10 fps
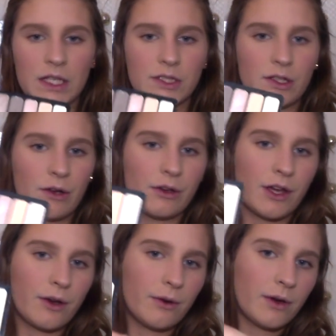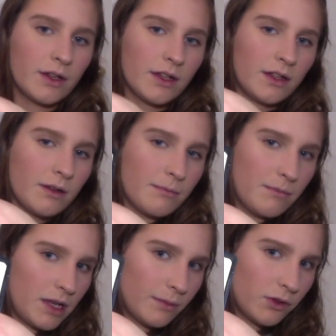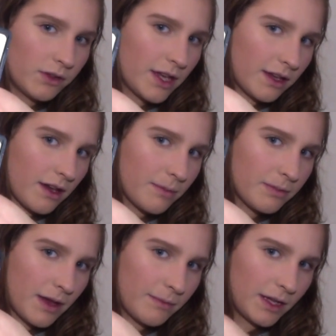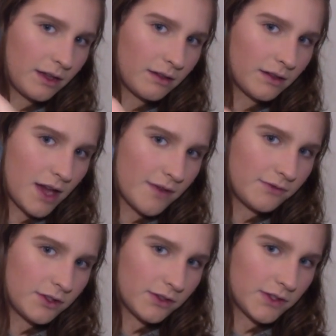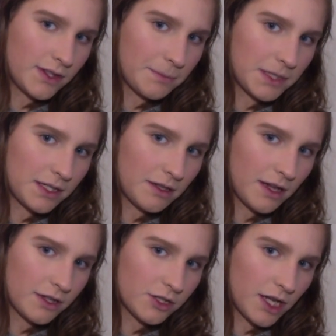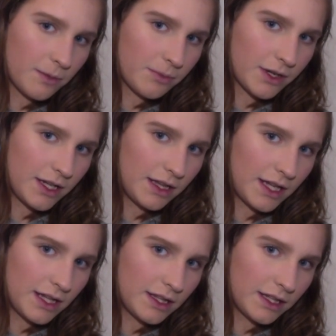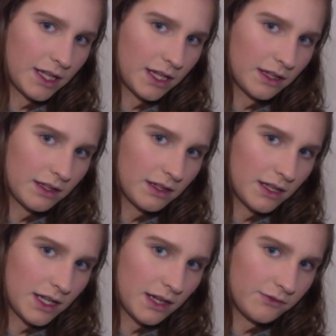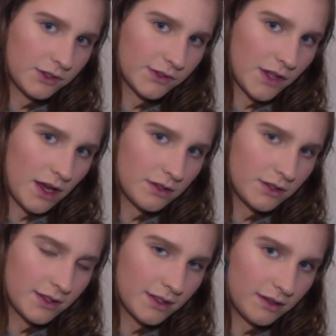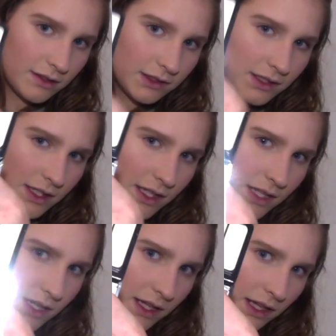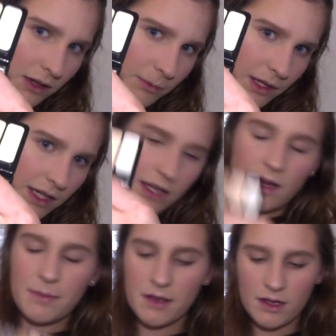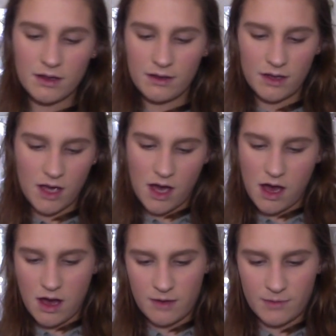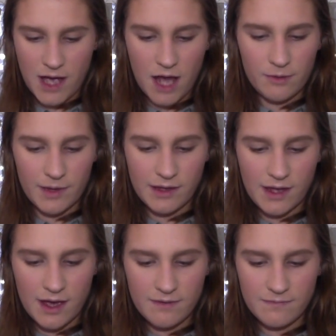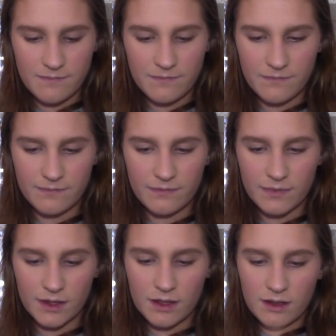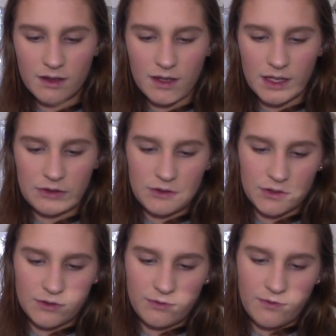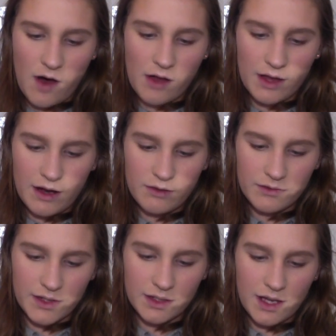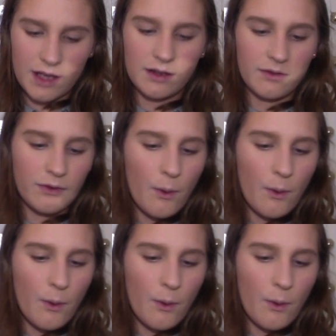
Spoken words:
show you, minimal kick up. I mean, I've just dipped into that shade pretty lightly, and I've just got just a little bit of kick up. I don't mind that. It's just fallout that kind of